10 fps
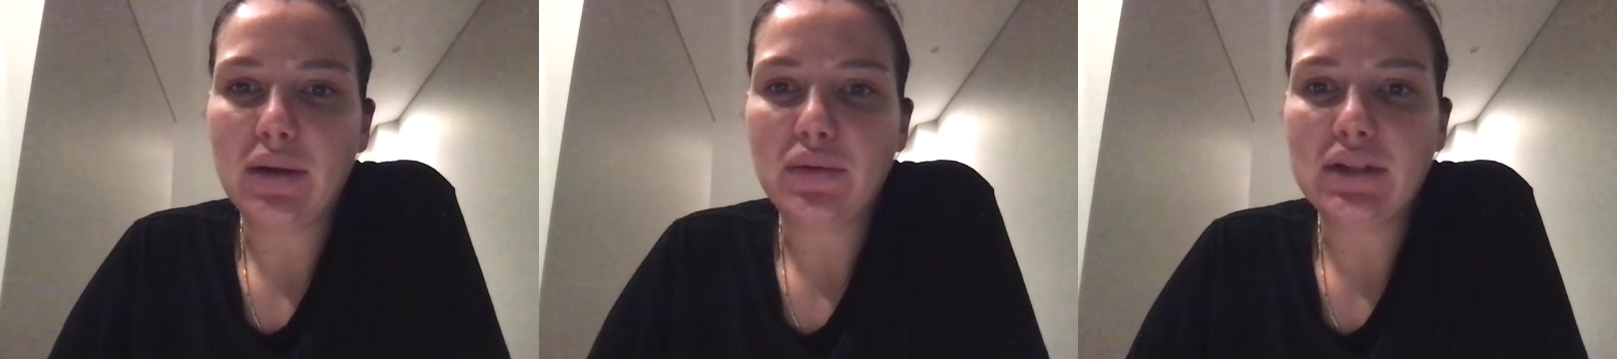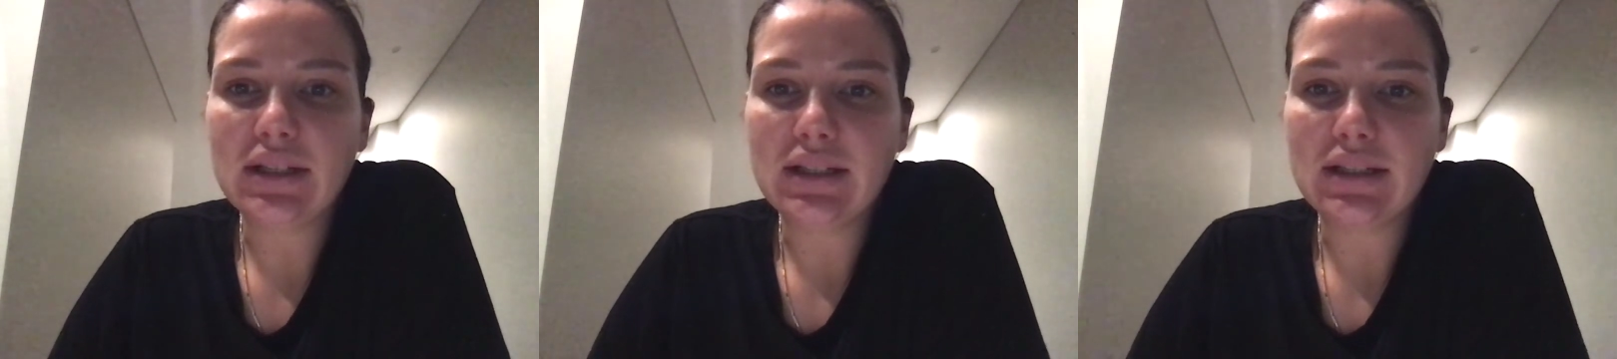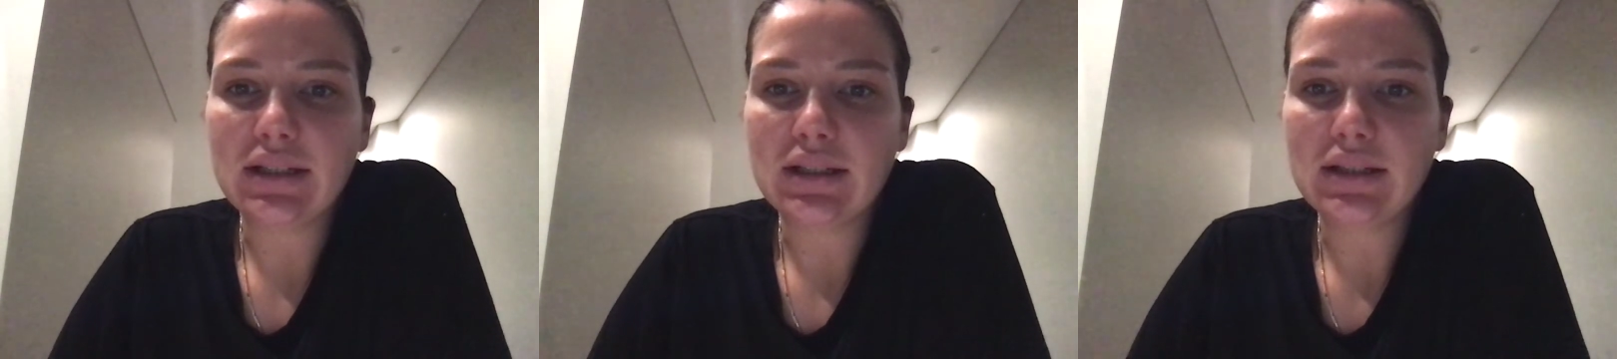
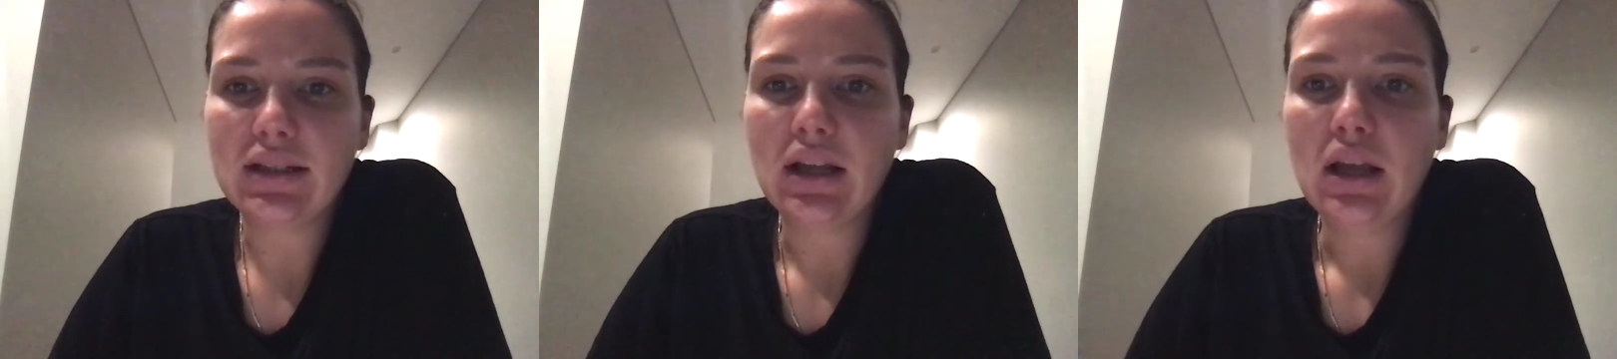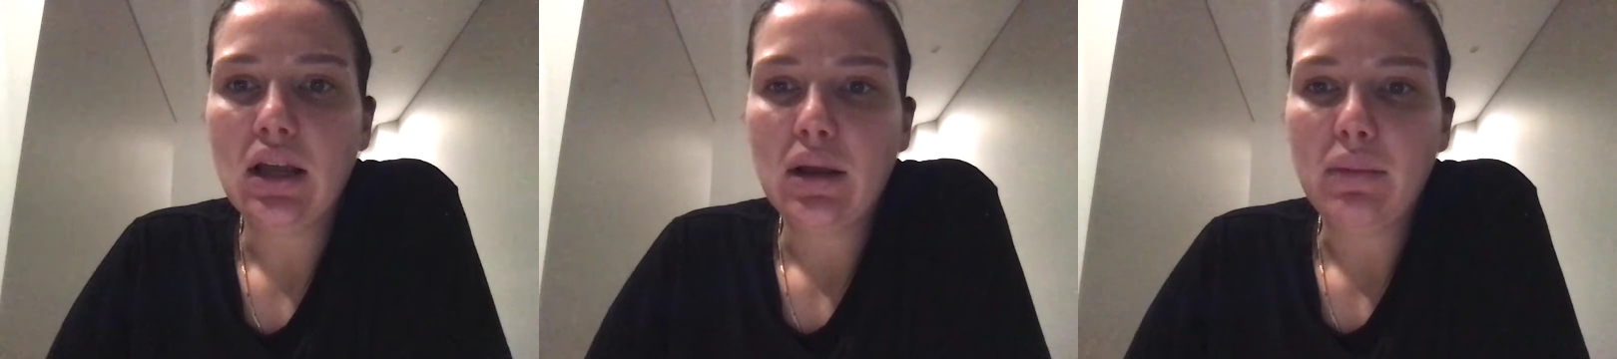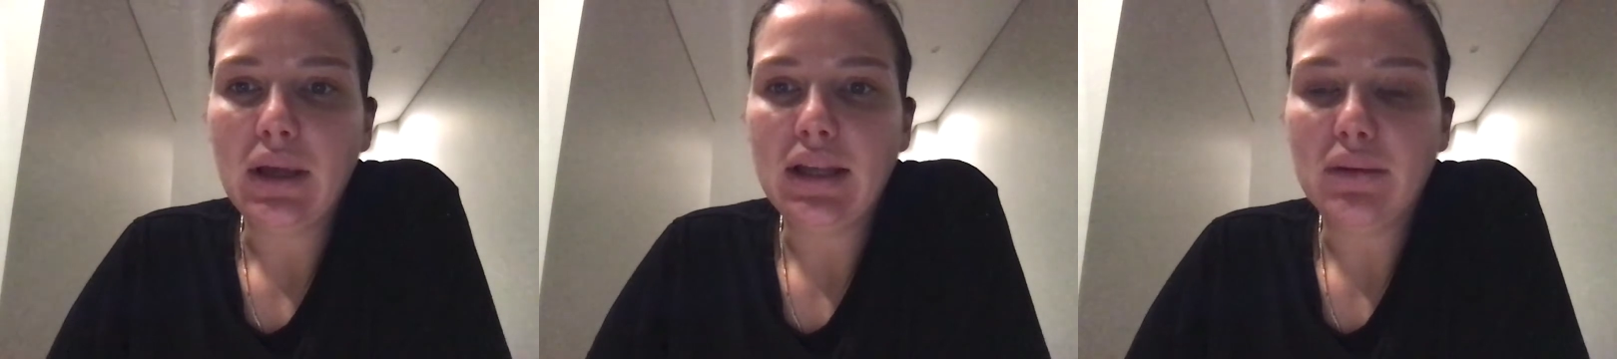resistance,
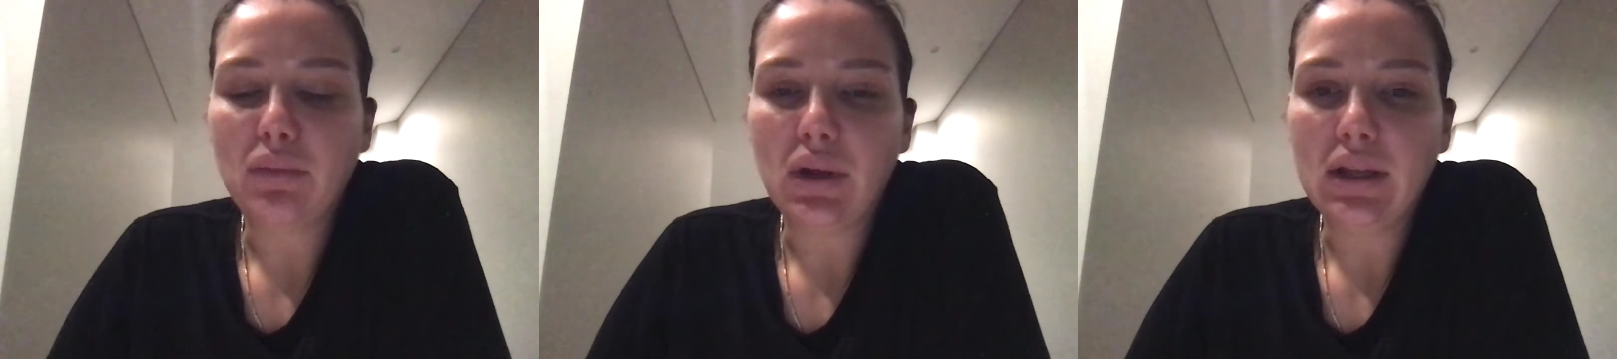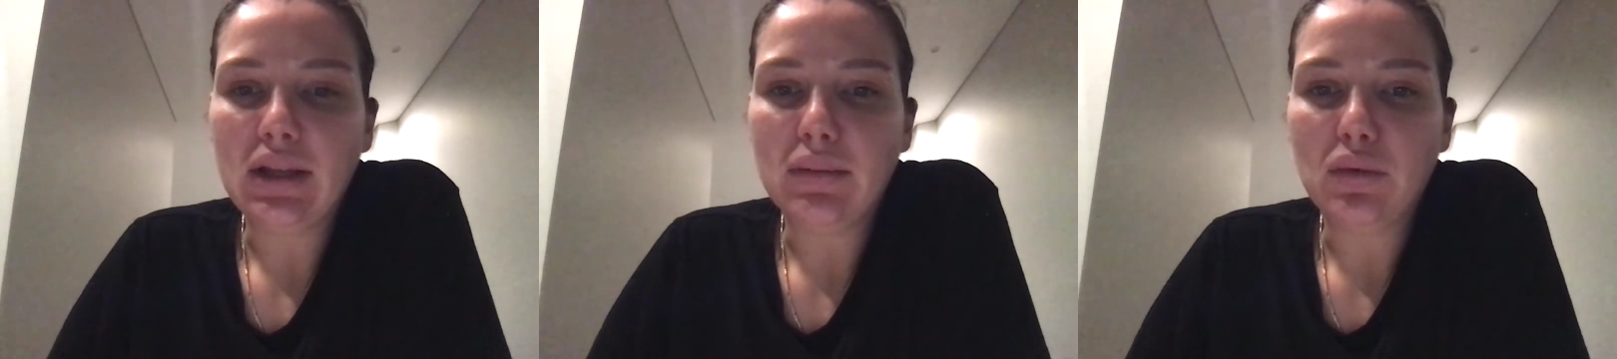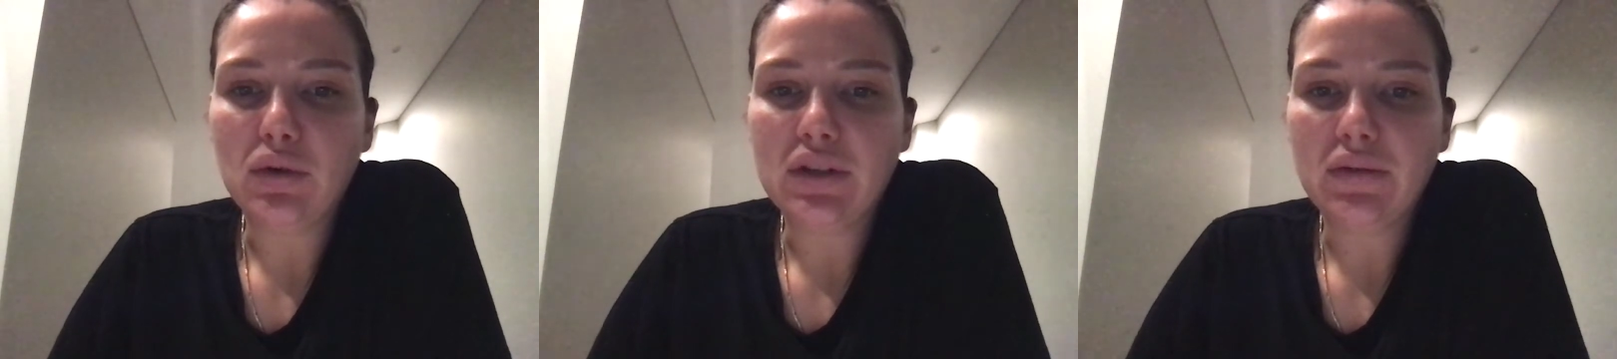making breathing
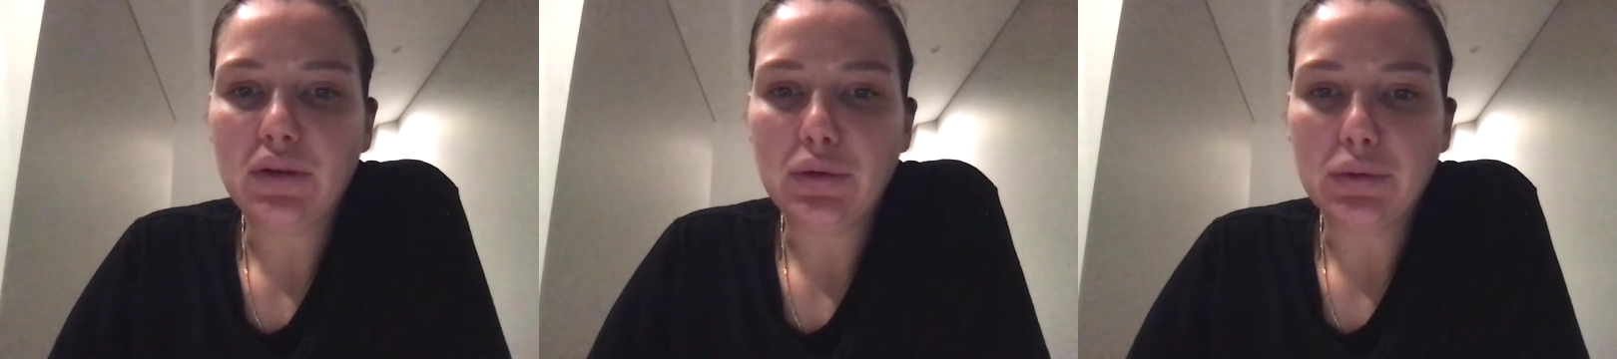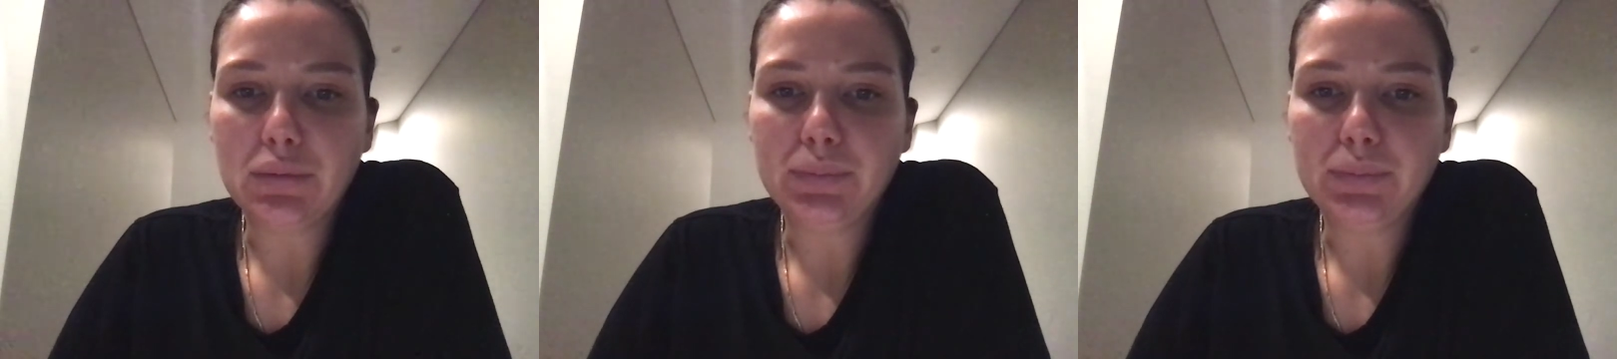more difficult.